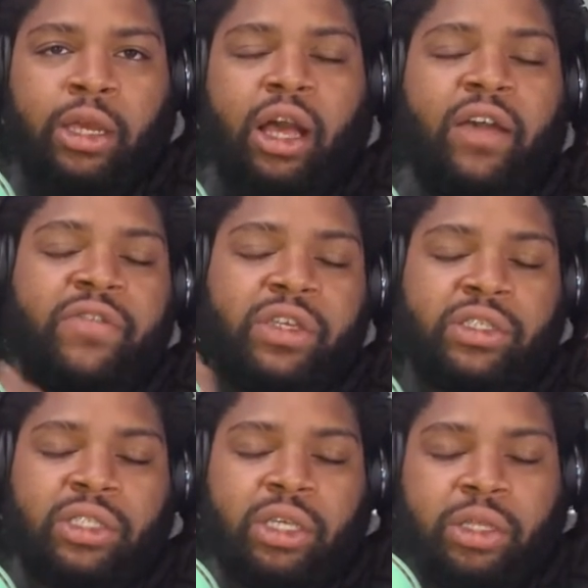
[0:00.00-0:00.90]

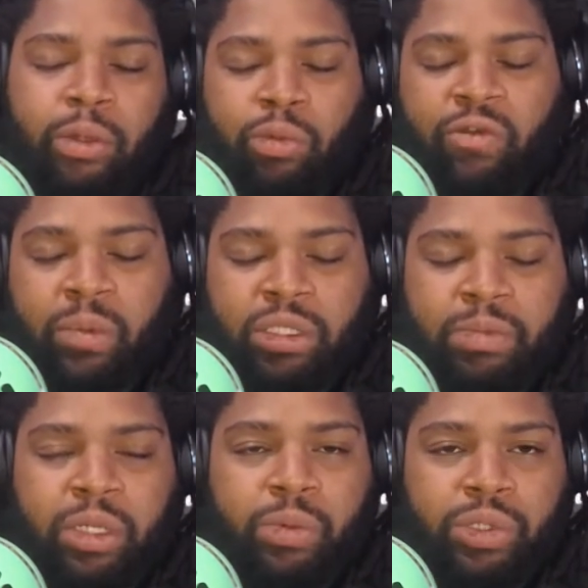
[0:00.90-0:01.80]
Obviously, their movement
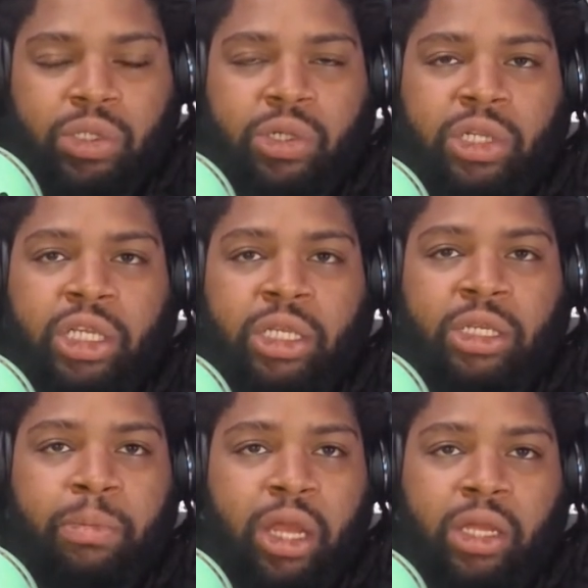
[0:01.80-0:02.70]
speed was 30,
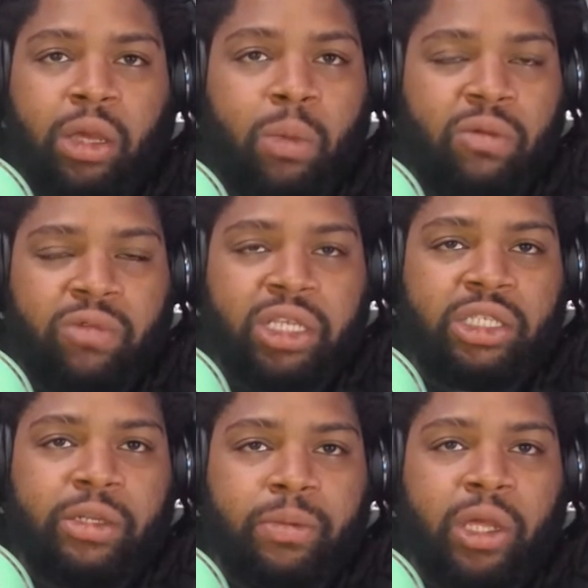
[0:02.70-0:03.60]
depending on what race
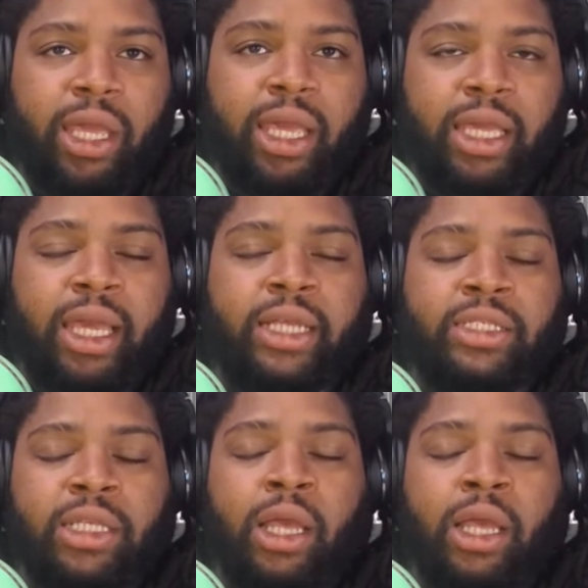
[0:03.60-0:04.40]
they're playing, I guess.